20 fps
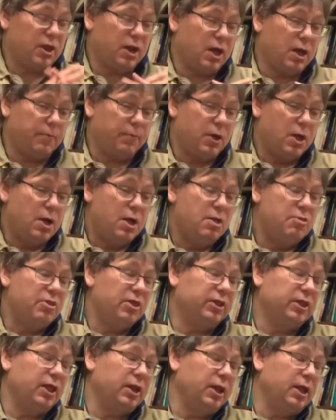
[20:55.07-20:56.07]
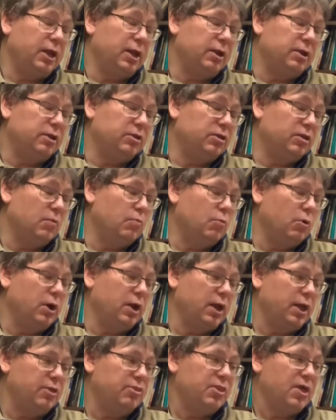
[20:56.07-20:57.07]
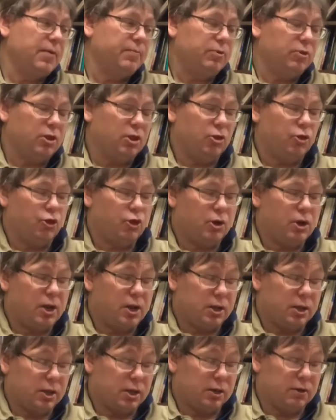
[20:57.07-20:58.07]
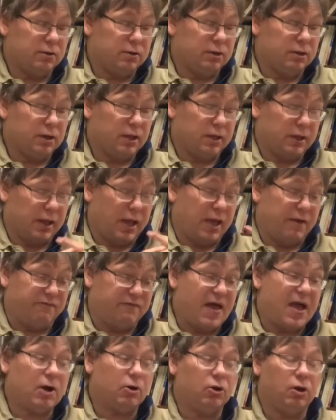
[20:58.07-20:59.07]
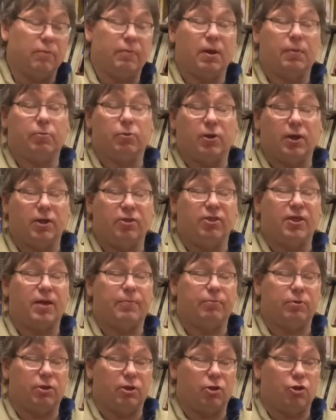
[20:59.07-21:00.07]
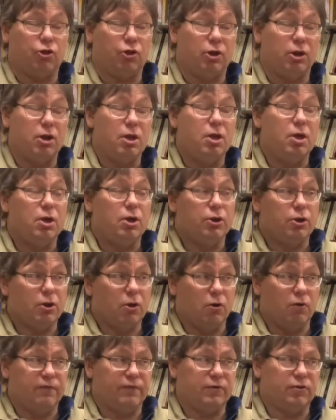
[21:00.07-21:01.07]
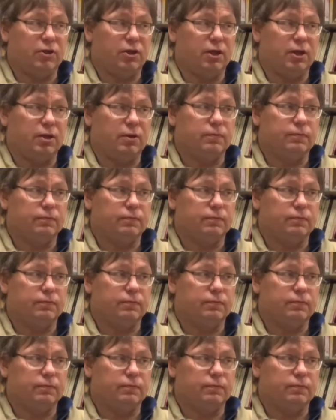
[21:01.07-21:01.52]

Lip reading: up, that they needed someone in that position, a faculty member in that position to oversee it.